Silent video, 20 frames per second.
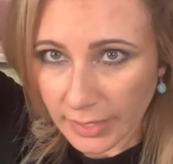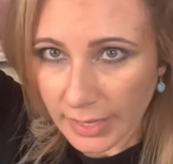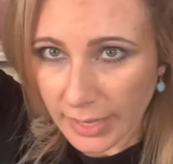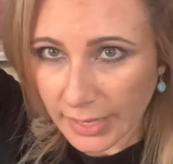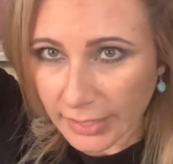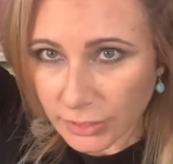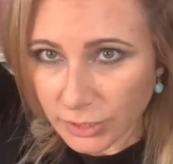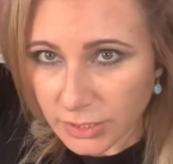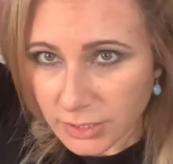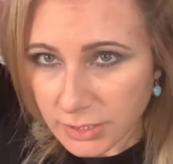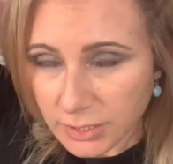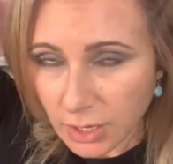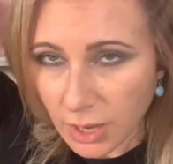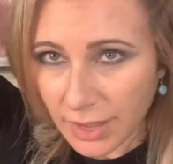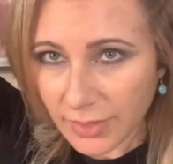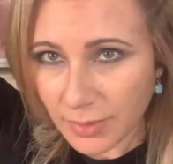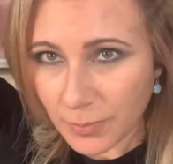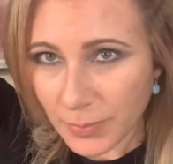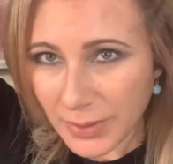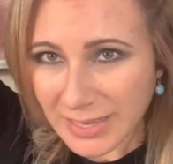and just
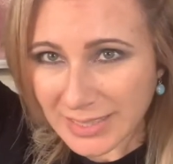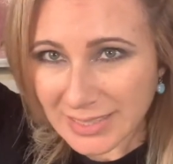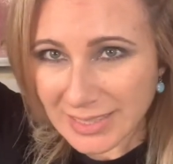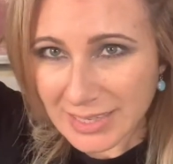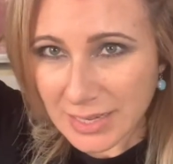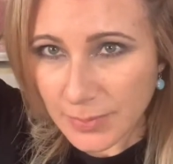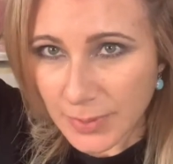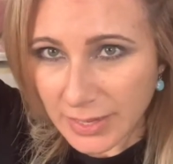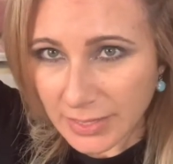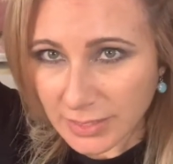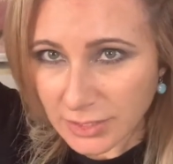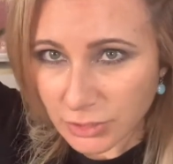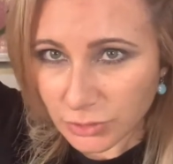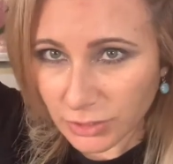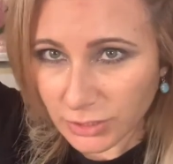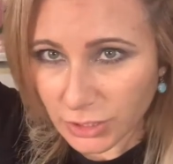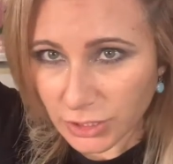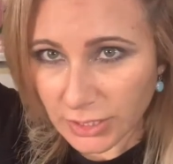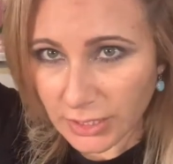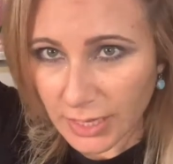tight. The best thing about a
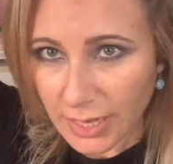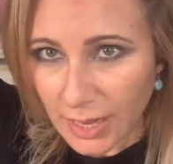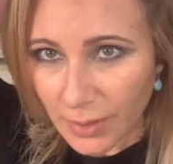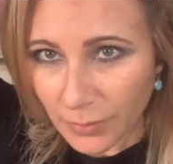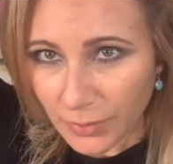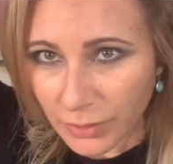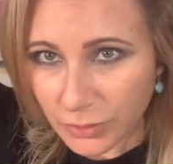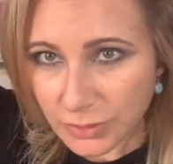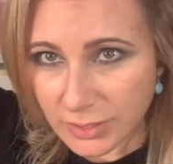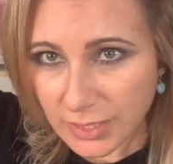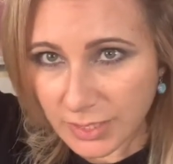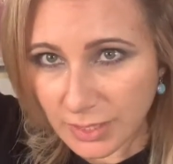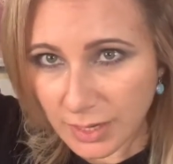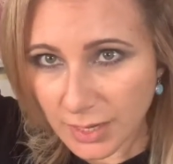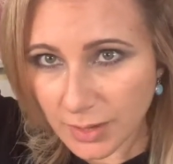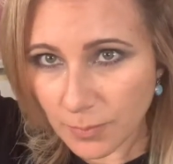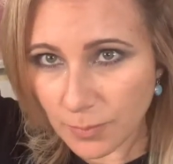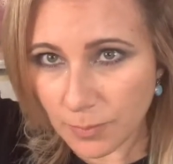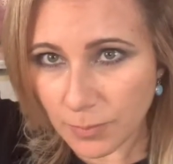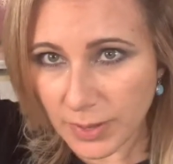scrunchie, because they're kind
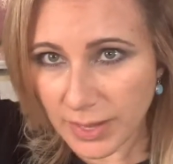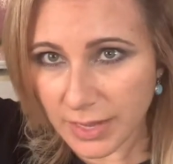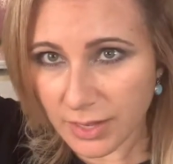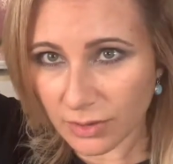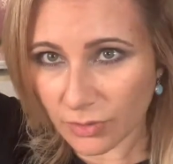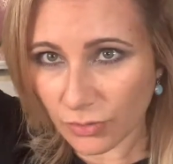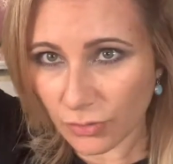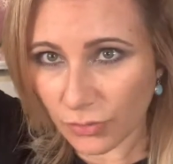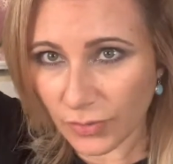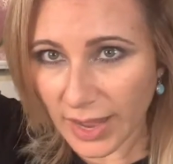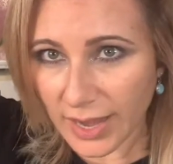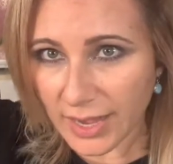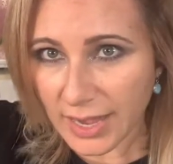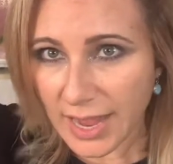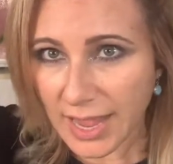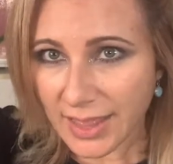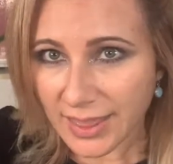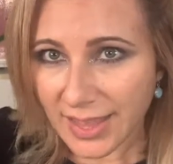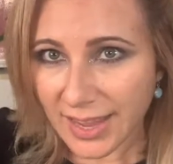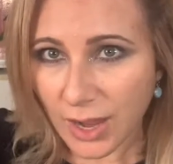of big and fat,
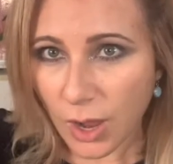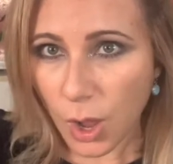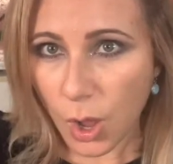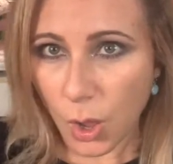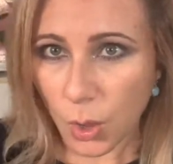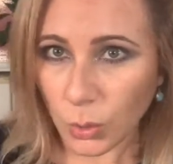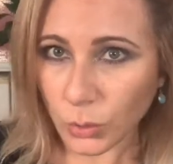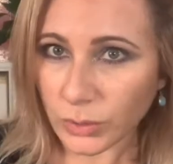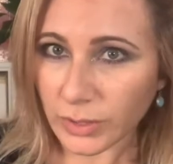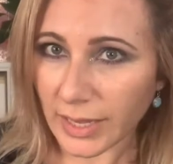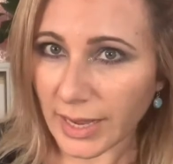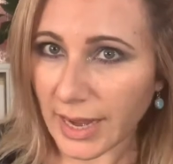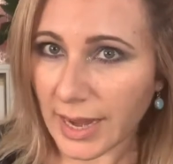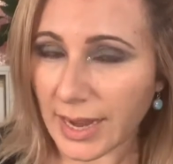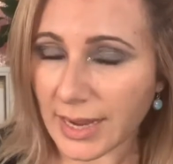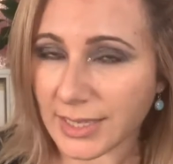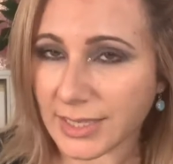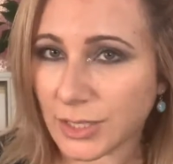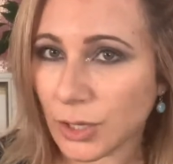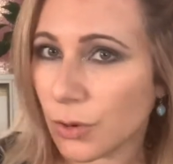they hold the
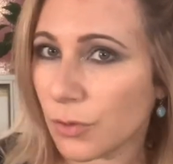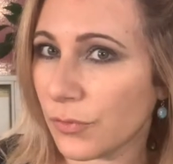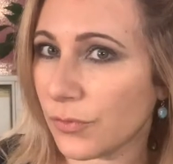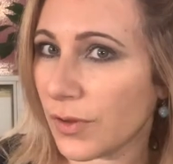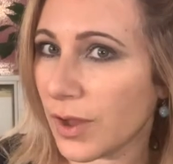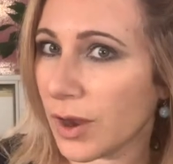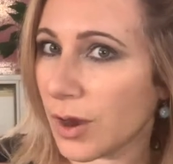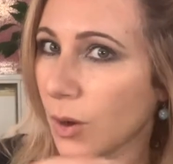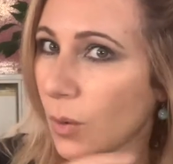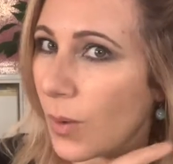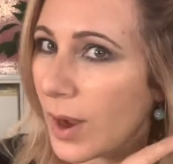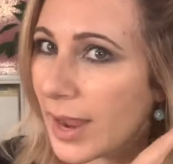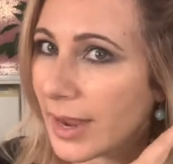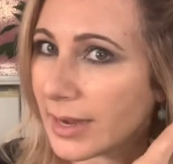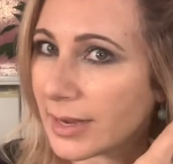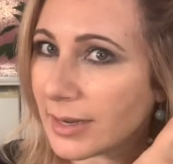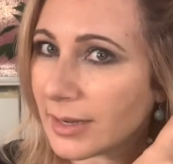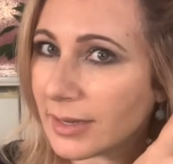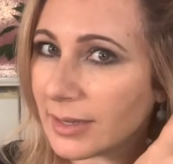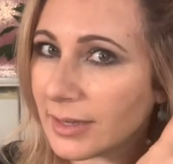hair so far
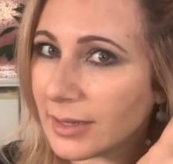away.